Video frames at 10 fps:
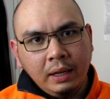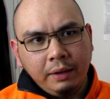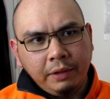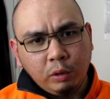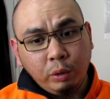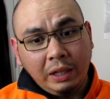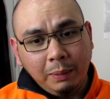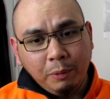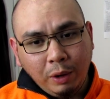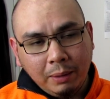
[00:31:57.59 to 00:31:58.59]
Felt really
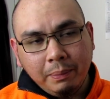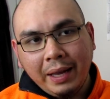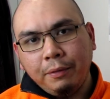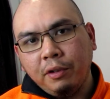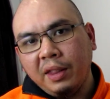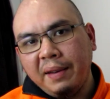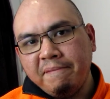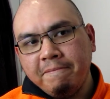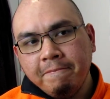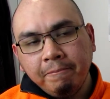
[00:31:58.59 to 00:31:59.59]
quite bad for them.
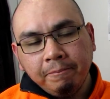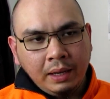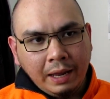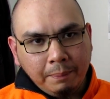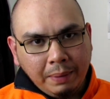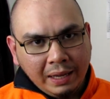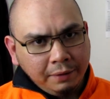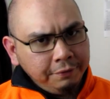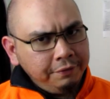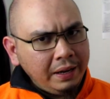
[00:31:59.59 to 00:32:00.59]
And by the
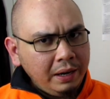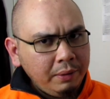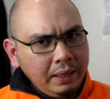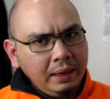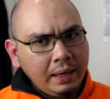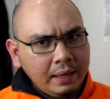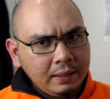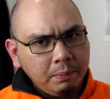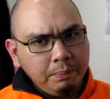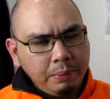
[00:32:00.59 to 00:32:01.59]
very
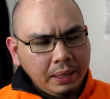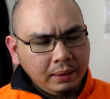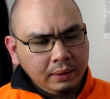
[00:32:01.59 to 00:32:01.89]
last bit,